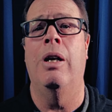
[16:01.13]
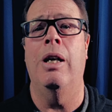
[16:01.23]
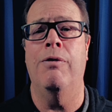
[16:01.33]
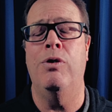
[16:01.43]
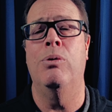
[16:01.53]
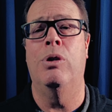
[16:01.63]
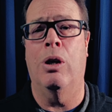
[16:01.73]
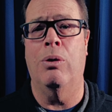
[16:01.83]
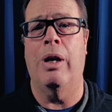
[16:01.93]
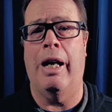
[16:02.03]
if you
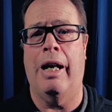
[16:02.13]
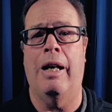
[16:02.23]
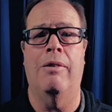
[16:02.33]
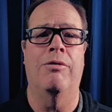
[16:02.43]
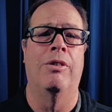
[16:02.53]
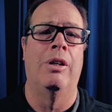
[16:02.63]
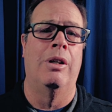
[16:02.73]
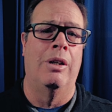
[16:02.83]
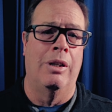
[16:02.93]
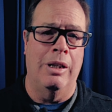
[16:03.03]
don't have
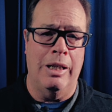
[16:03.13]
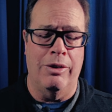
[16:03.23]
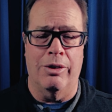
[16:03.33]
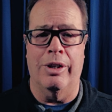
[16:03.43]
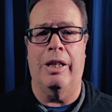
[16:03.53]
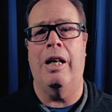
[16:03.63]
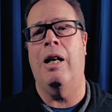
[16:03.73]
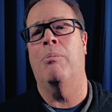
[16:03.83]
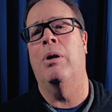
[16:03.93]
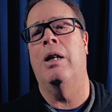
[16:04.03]
either the
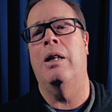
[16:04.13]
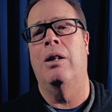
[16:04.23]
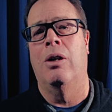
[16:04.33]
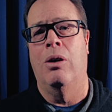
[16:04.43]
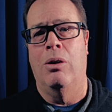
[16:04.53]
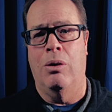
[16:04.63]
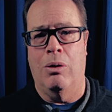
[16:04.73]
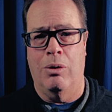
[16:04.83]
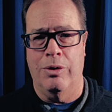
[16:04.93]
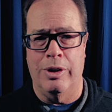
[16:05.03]
camera,
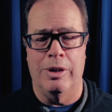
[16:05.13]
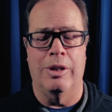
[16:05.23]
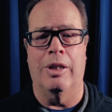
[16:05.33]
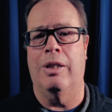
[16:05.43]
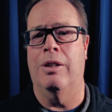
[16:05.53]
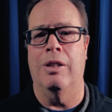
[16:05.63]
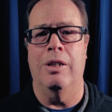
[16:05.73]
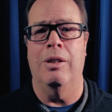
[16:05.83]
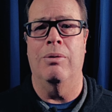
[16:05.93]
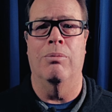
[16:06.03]

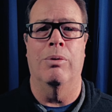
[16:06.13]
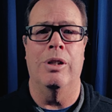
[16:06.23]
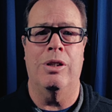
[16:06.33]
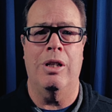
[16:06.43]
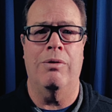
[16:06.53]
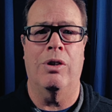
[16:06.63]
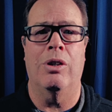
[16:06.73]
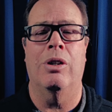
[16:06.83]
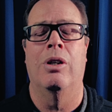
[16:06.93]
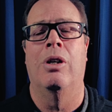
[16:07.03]
the
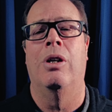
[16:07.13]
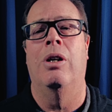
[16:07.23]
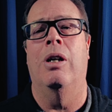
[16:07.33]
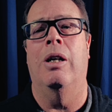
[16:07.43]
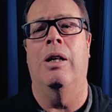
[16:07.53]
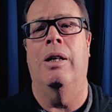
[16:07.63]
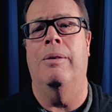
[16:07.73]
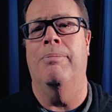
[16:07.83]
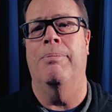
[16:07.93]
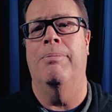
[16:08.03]
receiver,
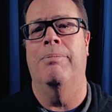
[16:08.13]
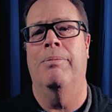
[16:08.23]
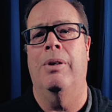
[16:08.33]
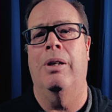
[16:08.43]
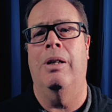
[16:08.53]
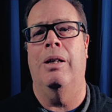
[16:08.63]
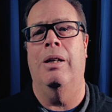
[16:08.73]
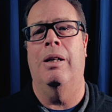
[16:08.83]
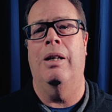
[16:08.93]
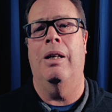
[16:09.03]
and
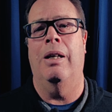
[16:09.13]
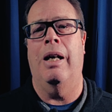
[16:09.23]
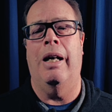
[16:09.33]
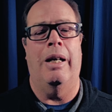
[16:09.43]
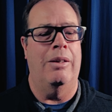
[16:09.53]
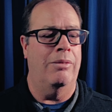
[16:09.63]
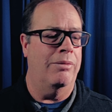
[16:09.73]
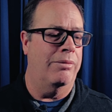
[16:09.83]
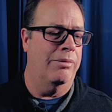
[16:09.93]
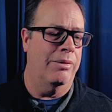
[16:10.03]

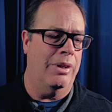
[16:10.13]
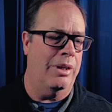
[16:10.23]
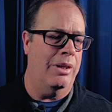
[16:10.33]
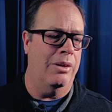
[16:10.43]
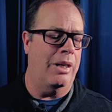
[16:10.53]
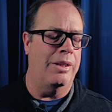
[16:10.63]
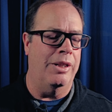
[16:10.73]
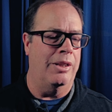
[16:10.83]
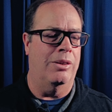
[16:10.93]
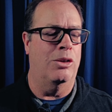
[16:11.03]
I
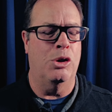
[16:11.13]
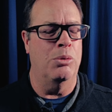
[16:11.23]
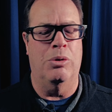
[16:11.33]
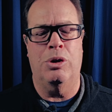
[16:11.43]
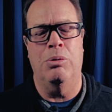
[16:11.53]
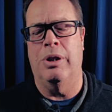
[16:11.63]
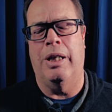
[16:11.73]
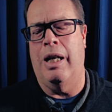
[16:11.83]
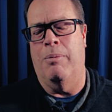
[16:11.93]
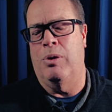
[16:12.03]
think the two of the
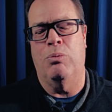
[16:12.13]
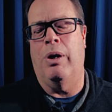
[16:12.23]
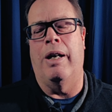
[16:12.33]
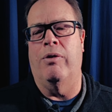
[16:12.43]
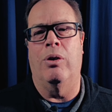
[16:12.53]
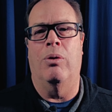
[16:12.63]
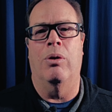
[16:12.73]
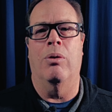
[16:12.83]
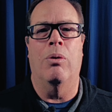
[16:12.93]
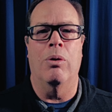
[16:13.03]
cameras, whatever,
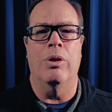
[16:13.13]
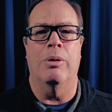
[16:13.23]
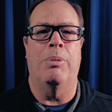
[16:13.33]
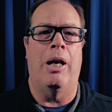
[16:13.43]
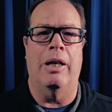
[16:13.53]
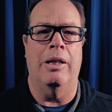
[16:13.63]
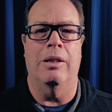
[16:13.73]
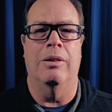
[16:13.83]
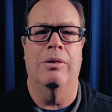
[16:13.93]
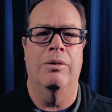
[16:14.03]
or the
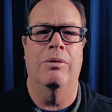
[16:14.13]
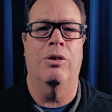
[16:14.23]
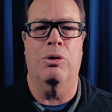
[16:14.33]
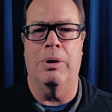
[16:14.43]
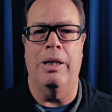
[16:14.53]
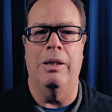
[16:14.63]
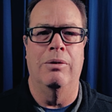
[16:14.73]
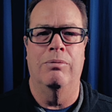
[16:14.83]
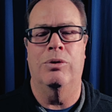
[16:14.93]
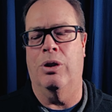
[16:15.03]
Pocket 3,
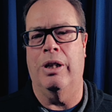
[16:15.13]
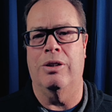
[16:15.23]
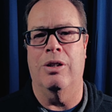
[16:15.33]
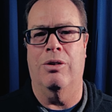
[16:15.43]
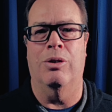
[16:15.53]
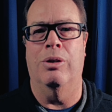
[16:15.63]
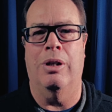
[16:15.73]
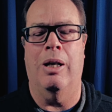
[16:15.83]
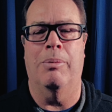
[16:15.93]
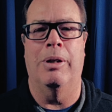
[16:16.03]
so that's a third
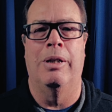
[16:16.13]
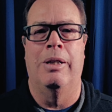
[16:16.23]
camera.